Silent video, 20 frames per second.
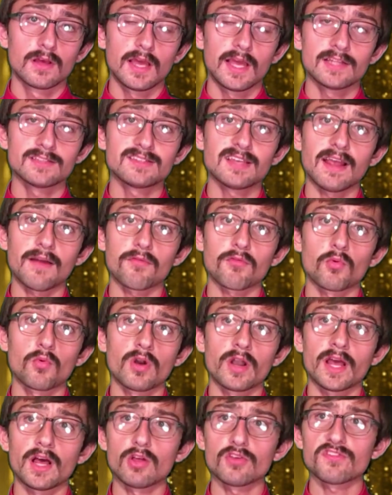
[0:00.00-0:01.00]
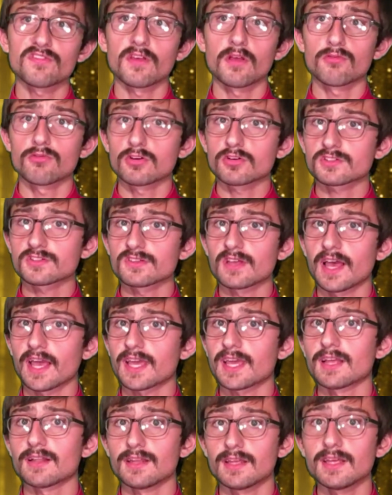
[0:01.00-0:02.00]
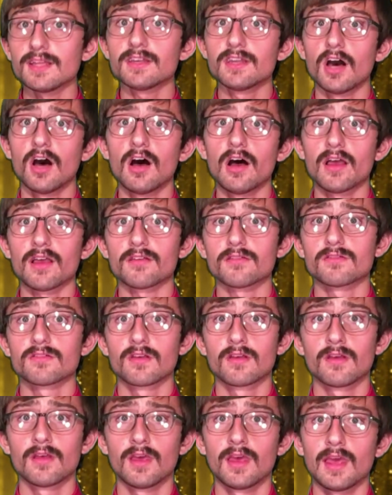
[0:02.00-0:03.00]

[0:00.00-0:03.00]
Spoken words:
And to everyone else, it looks like he does.